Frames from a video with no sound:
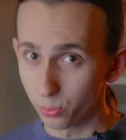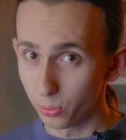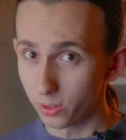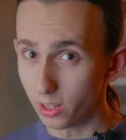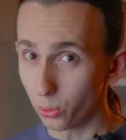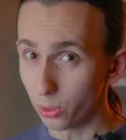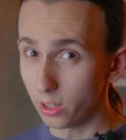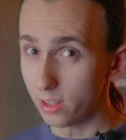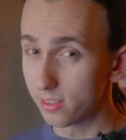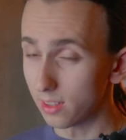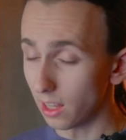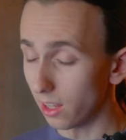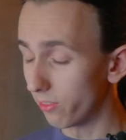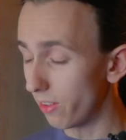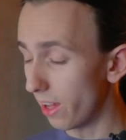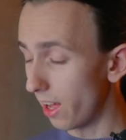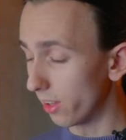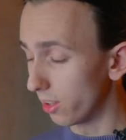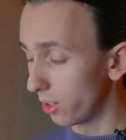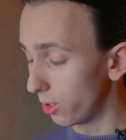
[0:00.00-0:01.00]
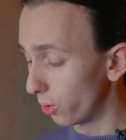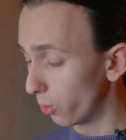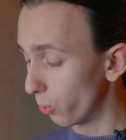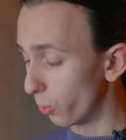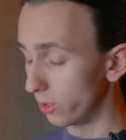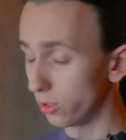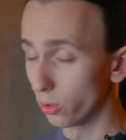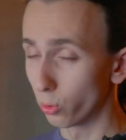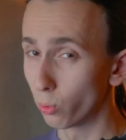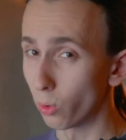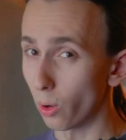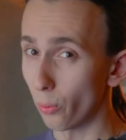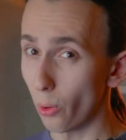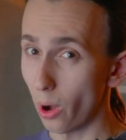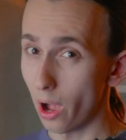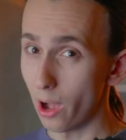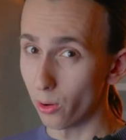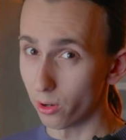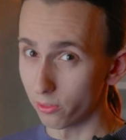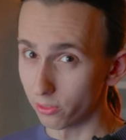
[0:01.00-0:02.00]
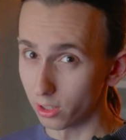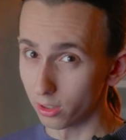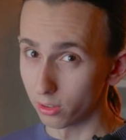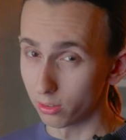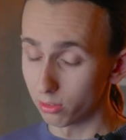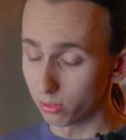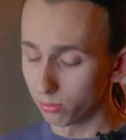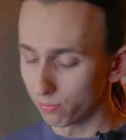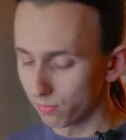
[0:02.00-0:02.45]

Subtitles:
with the resale value when you grow out of this.